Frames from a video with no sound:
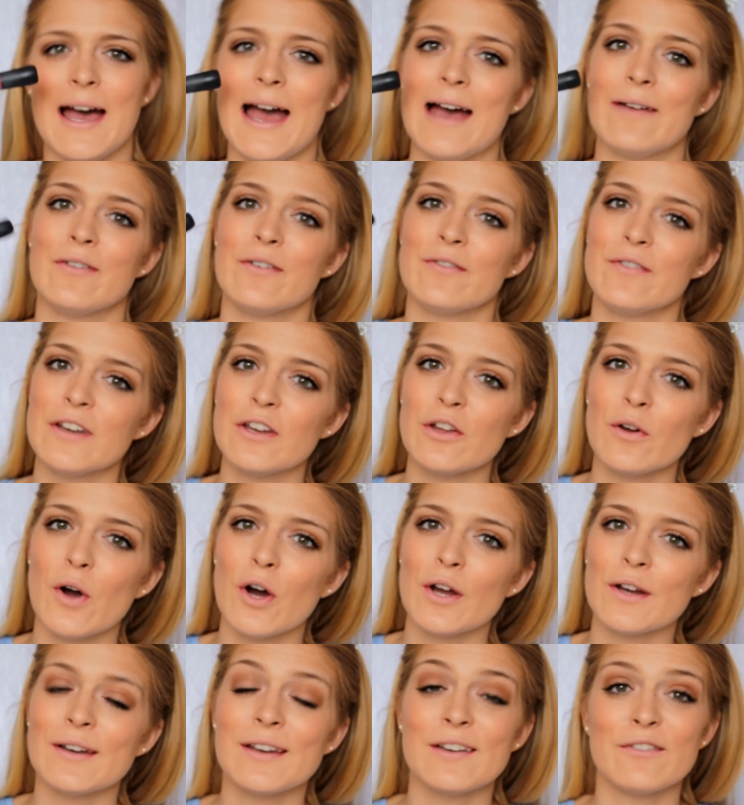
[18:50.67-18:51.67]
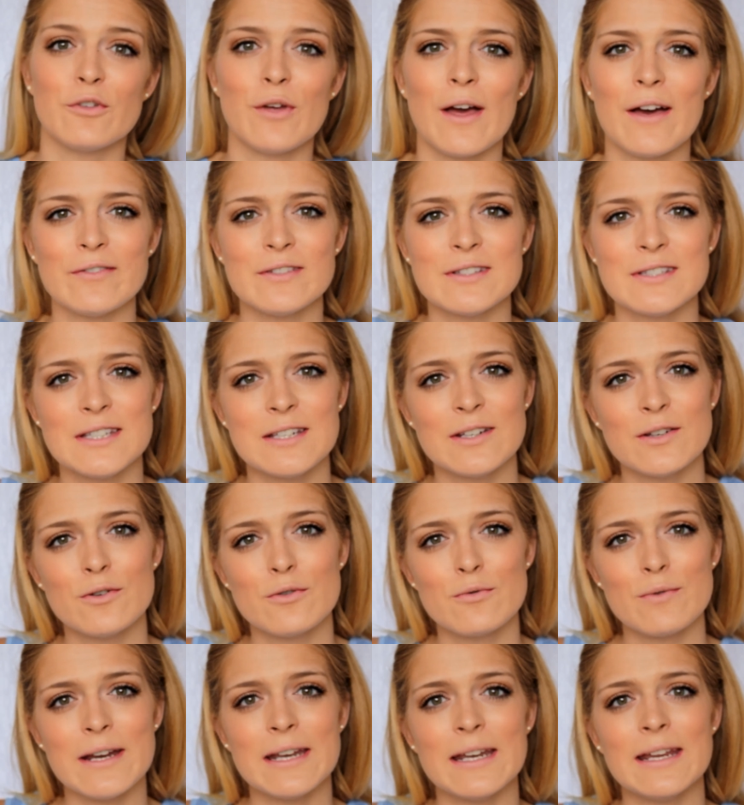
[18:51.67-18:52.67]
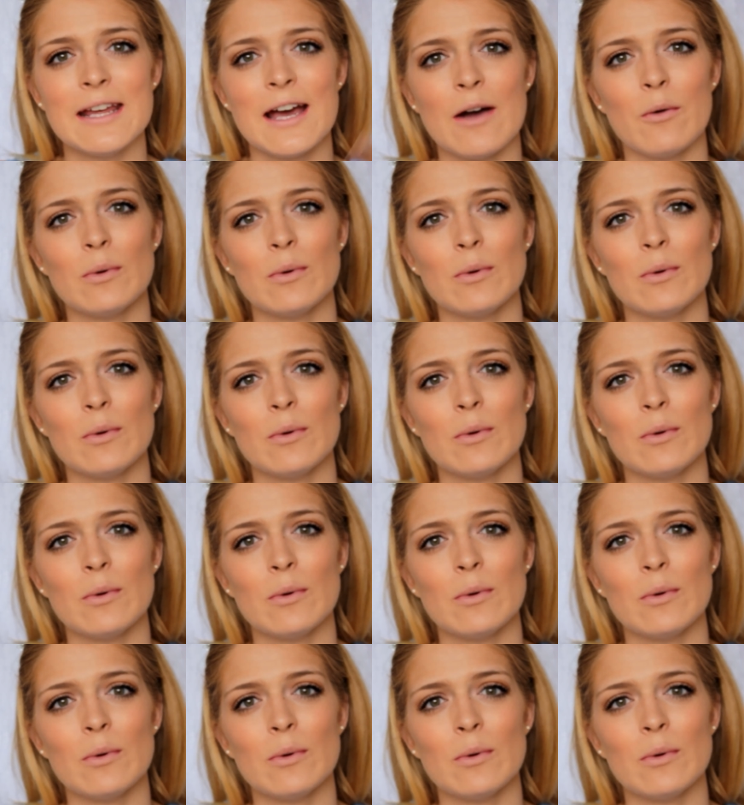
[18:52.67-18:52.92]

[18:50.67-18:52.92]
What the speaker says: I have a video on it. If you haven't seen it already,